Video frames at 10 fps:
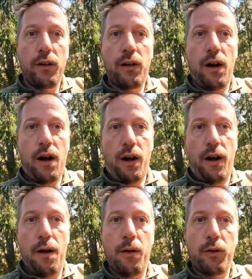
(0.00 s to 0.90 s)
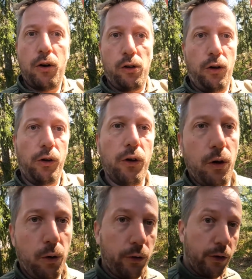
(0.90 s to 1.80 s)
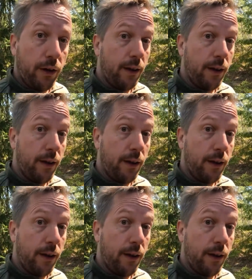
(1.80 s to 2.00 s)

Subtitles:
car color code